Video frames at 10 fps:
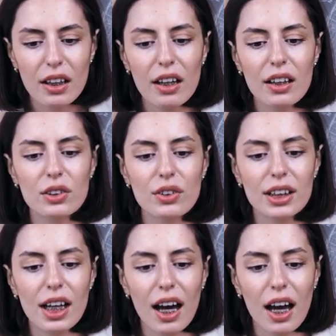And look at
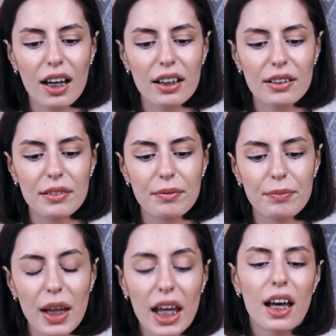that.
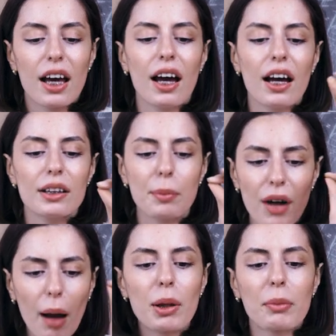And the
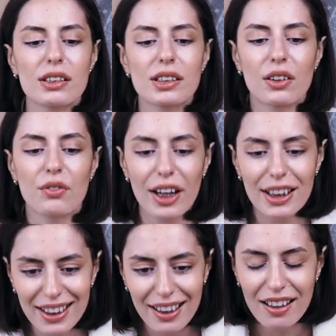problem is that
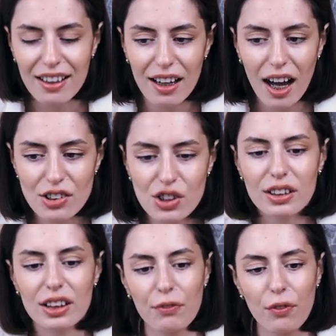right there,
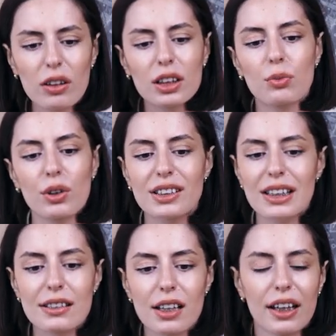actually the falling was
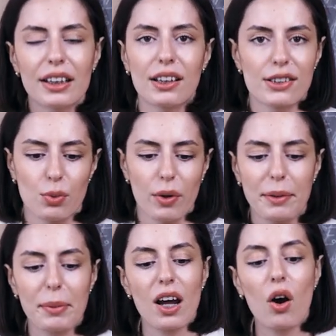the tiniest
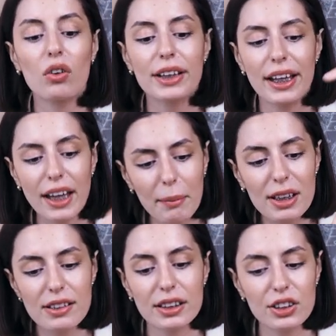one, but on the
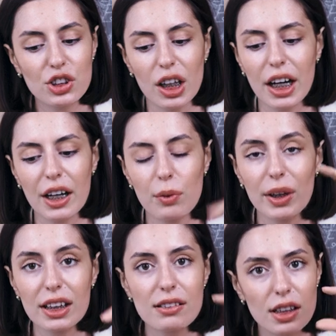MACD chart, we
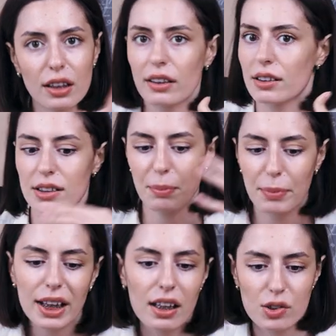can see that as the
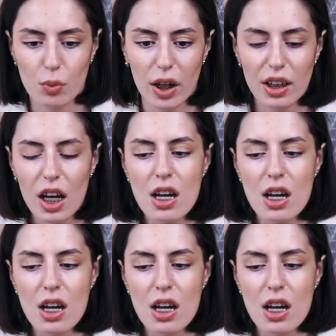biggest one.